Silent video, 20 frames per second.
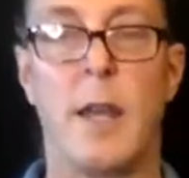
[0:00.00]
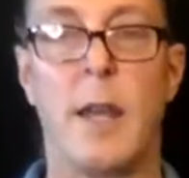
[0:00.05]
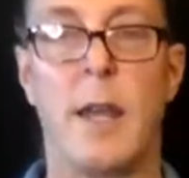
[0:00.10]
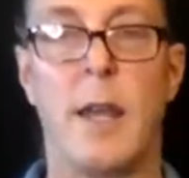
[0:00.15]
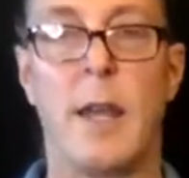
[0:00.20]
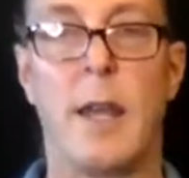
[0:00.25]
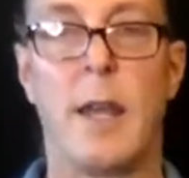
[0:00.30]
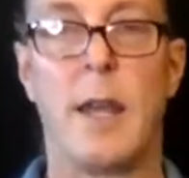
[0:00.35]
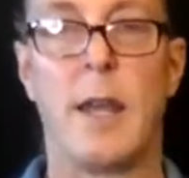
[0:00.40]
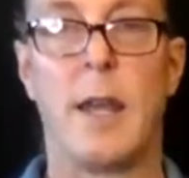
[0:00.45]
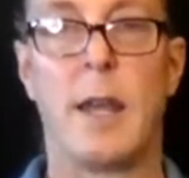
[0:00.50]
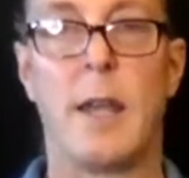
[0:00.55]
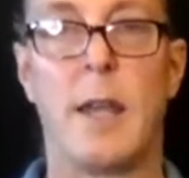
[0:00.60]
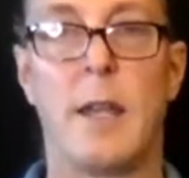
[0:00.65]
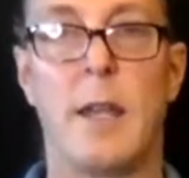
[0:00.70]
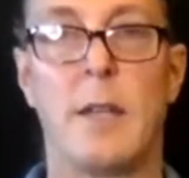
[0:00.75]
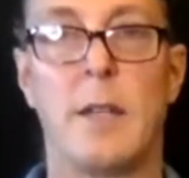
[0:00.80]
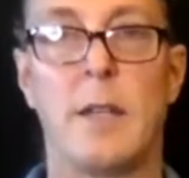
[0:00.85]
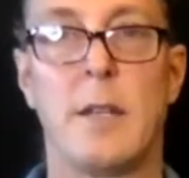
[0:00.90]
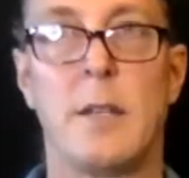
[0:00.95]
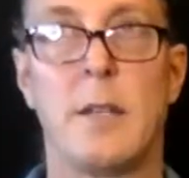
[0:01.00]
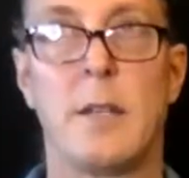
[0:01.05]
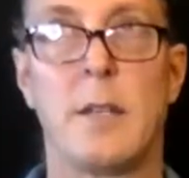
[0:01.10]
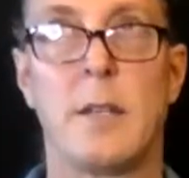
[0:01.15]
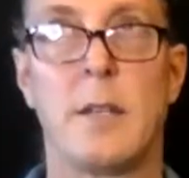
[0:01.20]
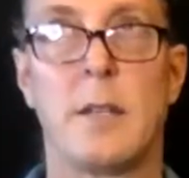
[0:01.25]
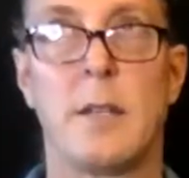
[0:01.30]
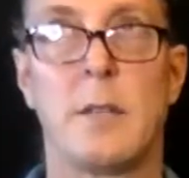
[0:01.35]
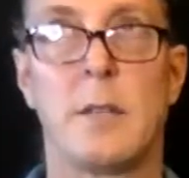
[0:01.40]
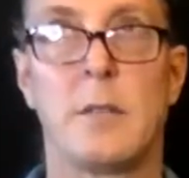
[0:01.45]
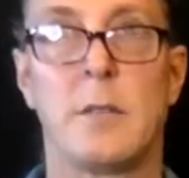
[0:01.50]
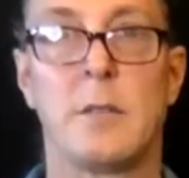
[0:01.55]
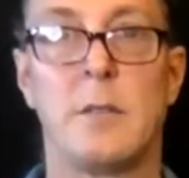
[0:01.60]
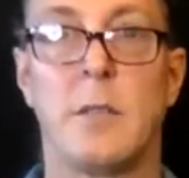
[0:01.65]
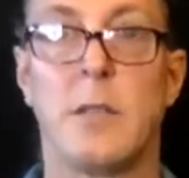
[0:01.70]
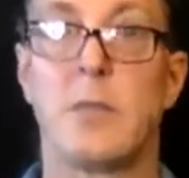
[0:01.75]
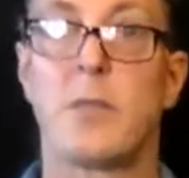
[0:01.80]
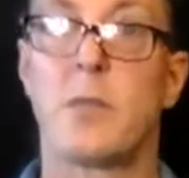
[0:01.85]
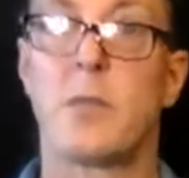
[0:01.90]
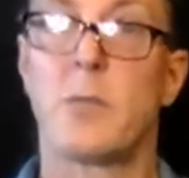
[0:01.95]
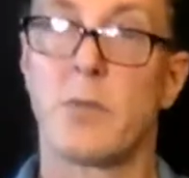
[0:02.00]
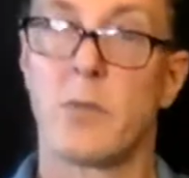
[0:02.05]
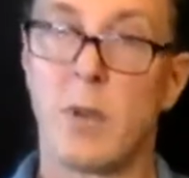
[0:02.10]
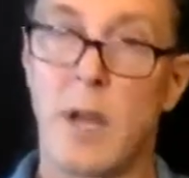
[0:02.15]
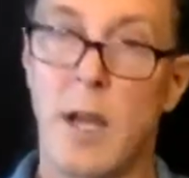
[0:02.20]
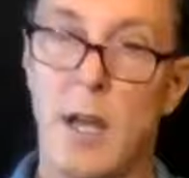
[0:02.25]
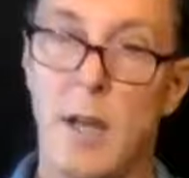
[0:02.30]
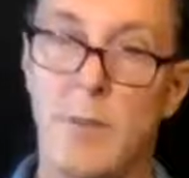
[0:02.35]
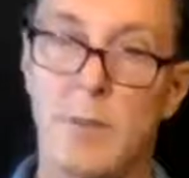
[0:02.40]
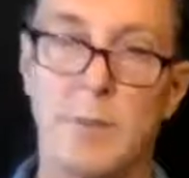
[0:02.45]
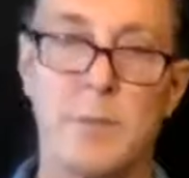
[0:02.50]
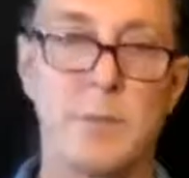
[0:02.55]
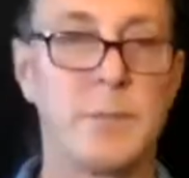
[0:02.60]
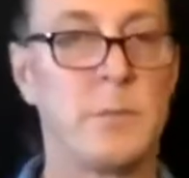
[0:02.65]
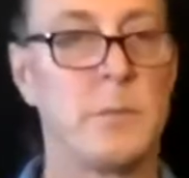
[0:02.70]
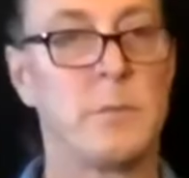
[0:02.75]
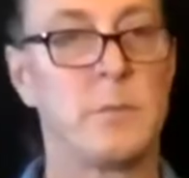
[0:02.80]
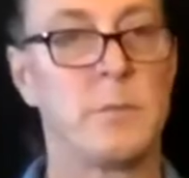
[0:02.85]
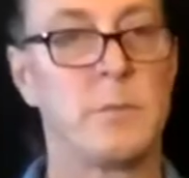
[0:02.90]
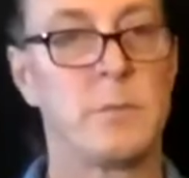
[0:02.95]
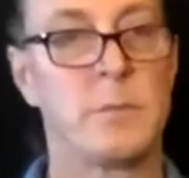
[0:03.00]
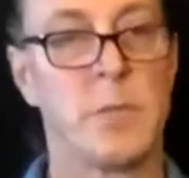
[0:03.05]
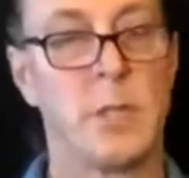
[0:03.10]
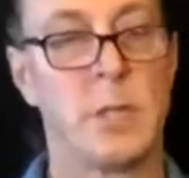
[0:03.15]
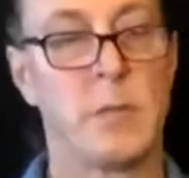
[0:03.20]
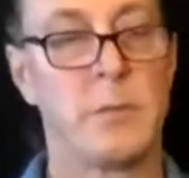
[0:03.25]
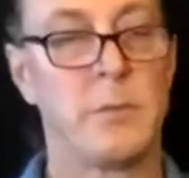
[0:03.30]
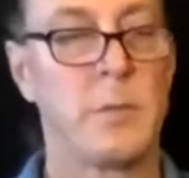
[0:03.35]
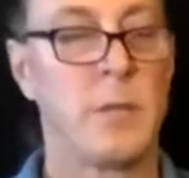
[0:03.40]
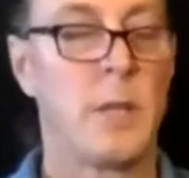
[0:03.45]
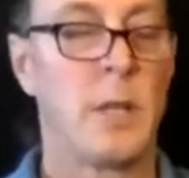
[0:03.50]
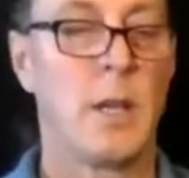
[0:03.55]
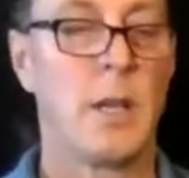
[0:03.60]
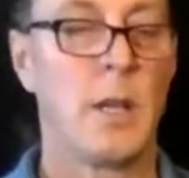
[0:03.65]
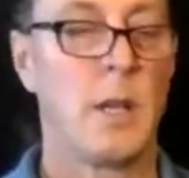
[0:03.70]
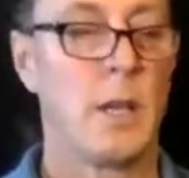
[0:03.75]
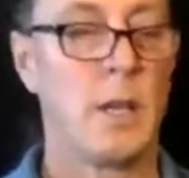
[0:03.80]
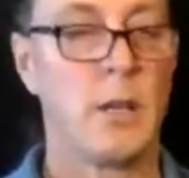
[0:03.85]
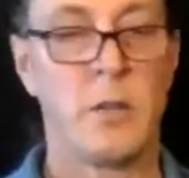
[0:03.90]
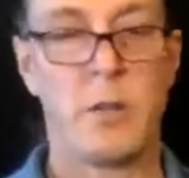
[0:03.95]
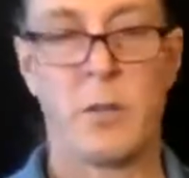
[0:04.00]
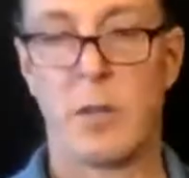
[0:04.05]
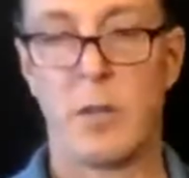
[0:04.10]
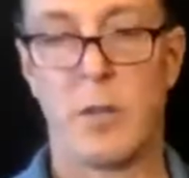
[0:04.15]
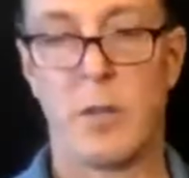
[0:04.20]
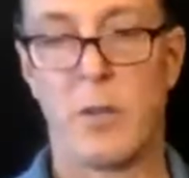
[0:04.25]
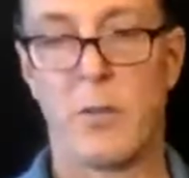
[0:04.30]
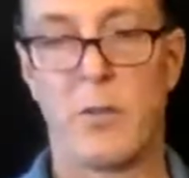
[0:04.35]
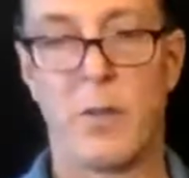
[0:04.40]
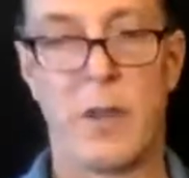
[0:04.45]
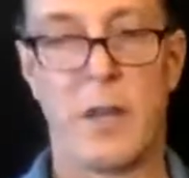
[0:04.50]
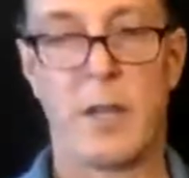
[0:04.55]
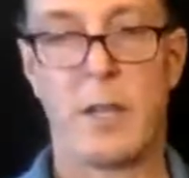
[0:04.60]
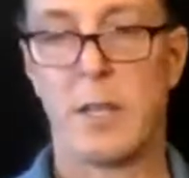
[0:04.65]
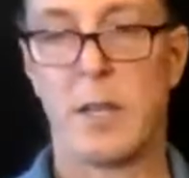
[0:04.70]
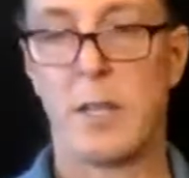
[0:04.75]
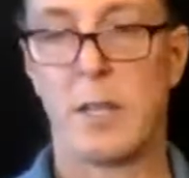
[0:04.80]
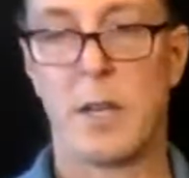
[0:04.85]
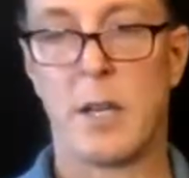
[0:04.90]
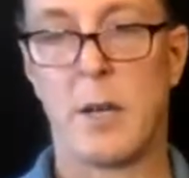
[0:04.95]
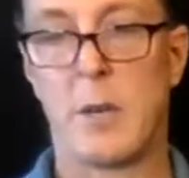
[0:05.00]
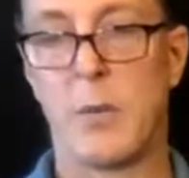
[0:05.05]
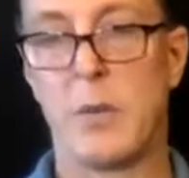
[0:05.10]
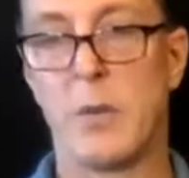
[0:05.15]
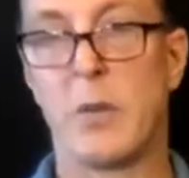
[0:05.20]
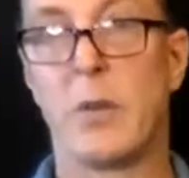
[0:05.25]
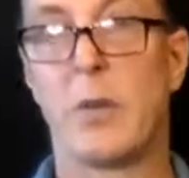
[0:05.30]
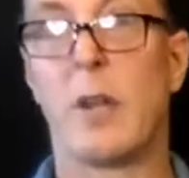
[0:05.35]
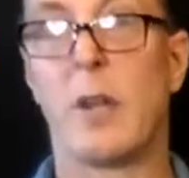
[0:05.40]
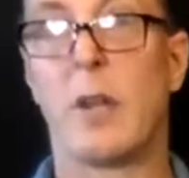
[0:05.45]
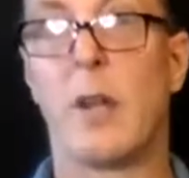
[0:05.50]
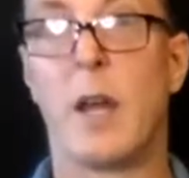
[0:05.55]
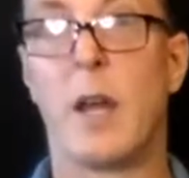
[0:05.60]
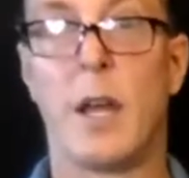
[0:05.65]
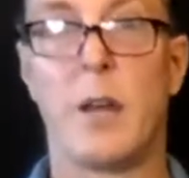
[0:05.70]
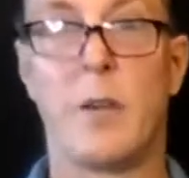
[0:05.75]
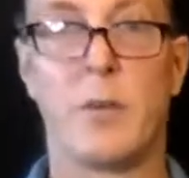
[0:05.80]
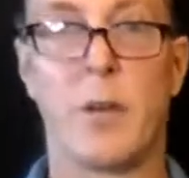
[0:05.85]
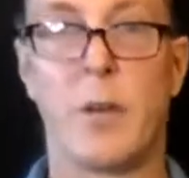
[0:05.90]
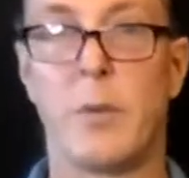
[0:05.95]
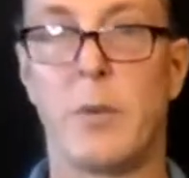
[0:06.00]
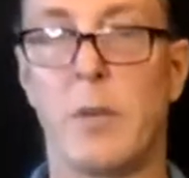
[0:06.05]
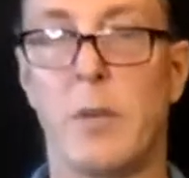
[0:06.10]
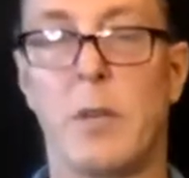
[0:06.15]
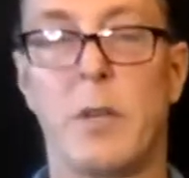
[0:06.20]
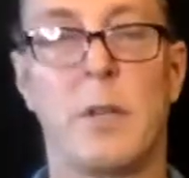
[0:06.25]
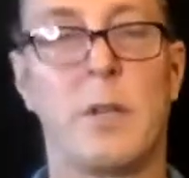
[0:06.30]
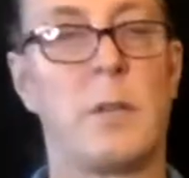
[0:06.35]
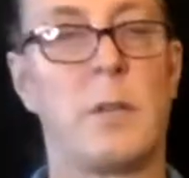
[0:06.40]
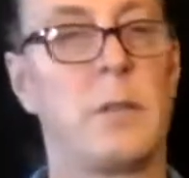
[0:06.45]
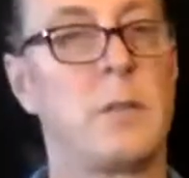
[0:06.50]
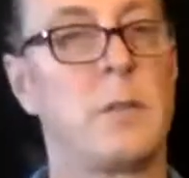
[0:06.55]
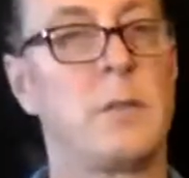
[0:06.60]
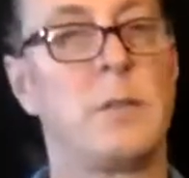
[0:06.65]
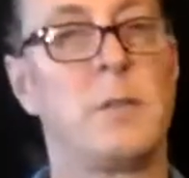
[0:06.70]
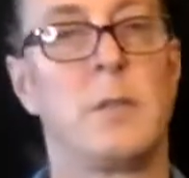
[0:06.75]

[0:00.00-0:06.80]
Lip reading: And you can subscribe below, and you'll get notified anytime I'm doing a live webinar